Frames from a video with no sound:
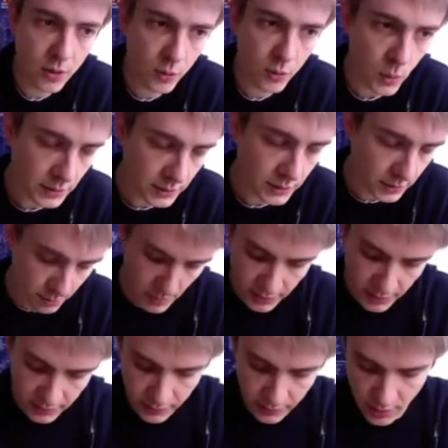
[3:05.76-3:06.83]
or what
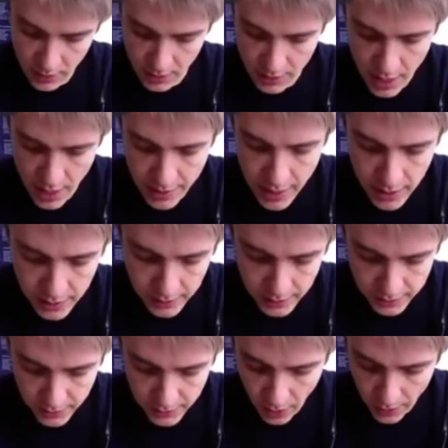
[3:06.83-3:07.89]
makes the
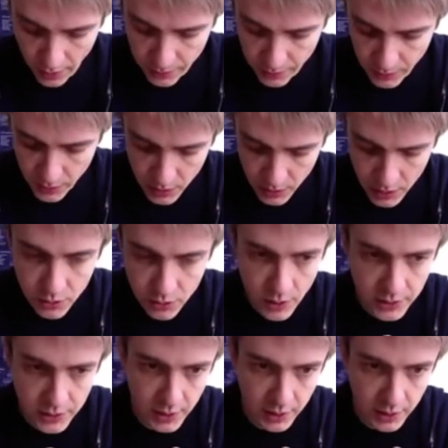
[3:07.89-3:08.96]
analysis
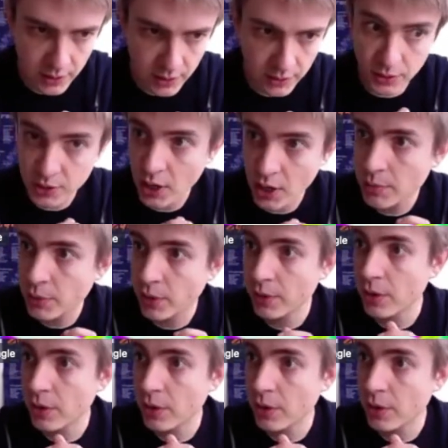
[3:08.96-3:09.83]
interesting, is the type,